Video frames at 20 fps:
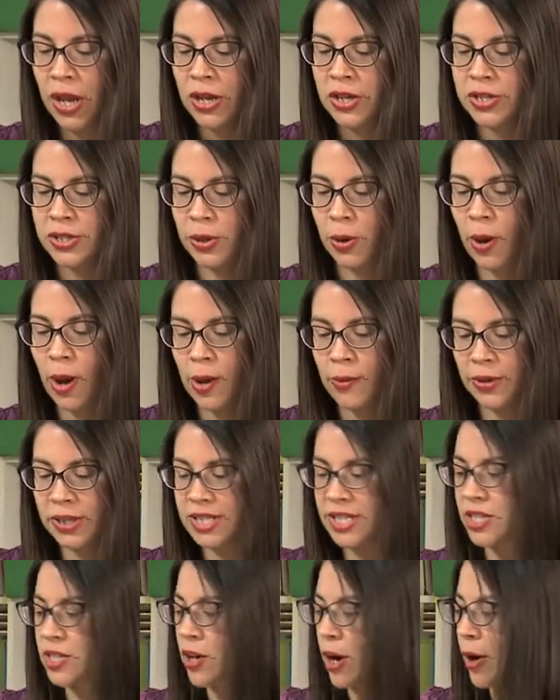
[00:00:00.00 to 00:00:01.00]
So I would
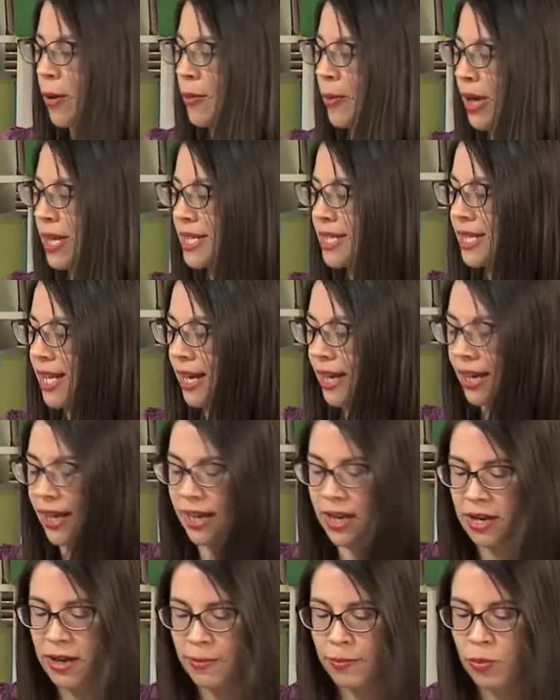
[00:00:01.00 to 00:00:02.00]
start by setting
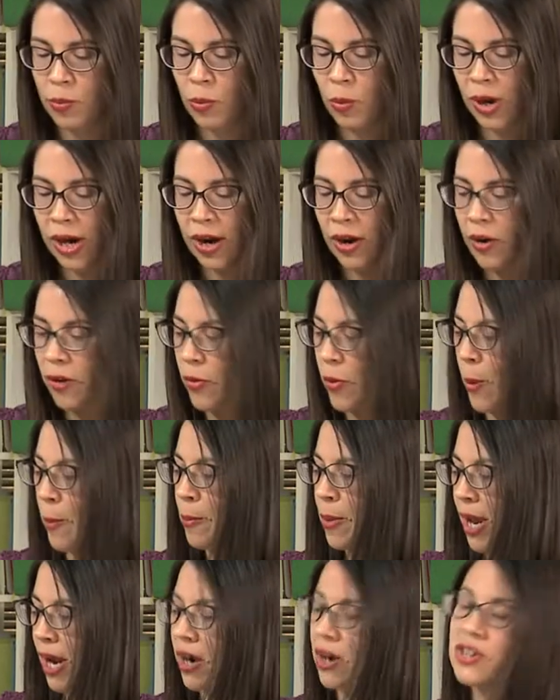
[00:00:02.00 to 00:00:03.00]
it up where the
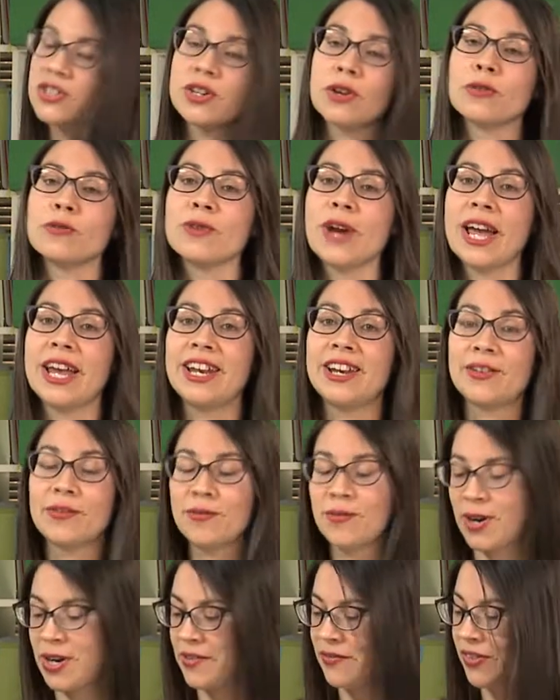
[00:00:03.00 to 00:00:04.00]
bears are right in
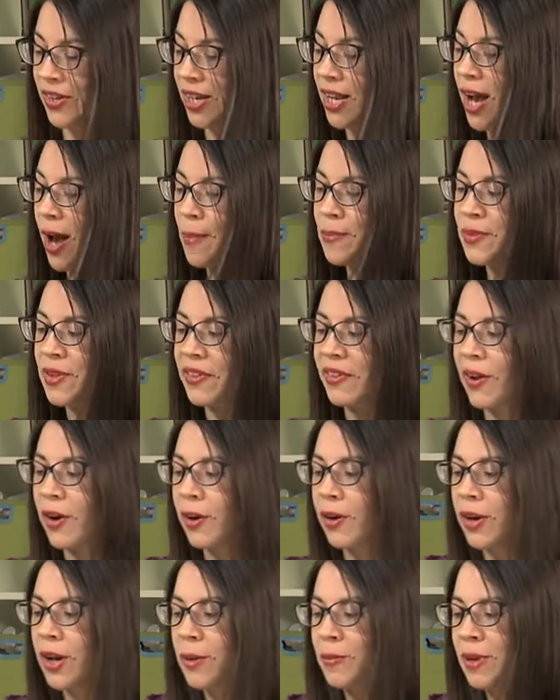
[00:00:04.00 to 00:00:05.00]
front of the cup that they're
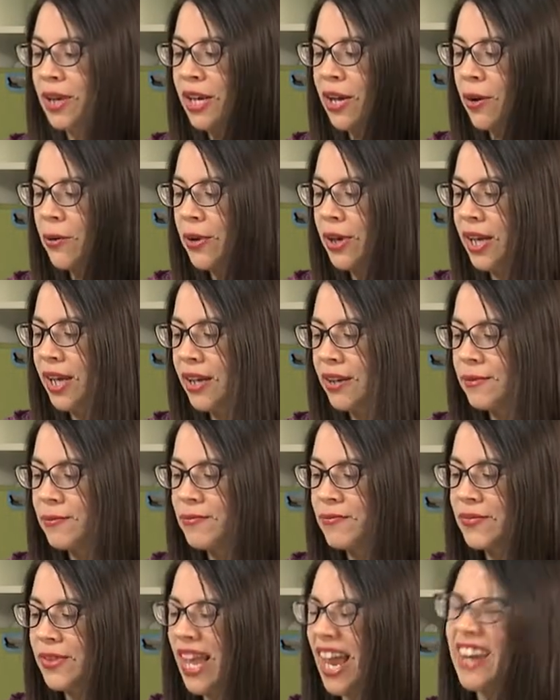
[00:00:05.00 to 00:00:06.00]
going to be going in
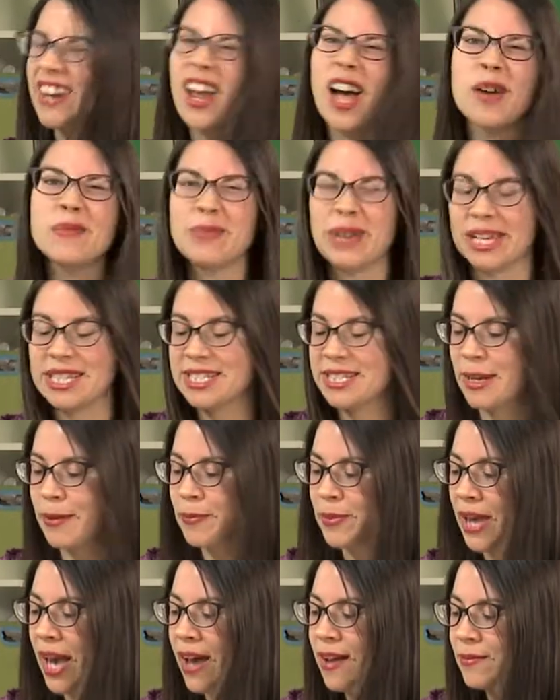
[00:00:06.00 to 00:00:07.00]
and not mixed up
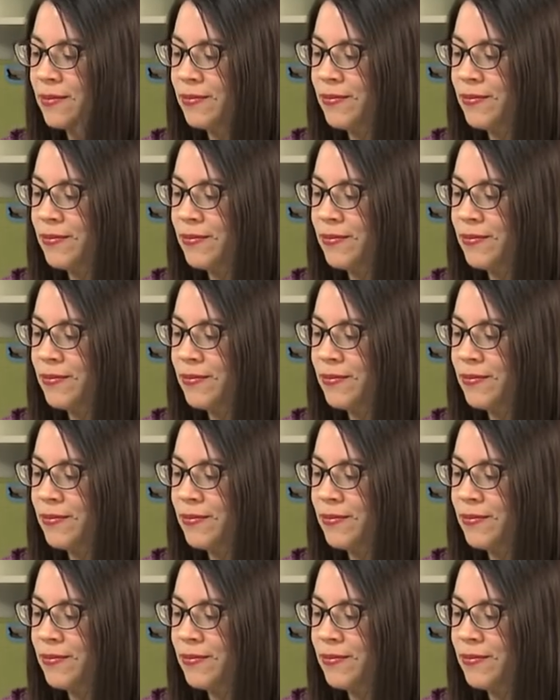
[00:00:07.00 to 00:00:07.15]
yet.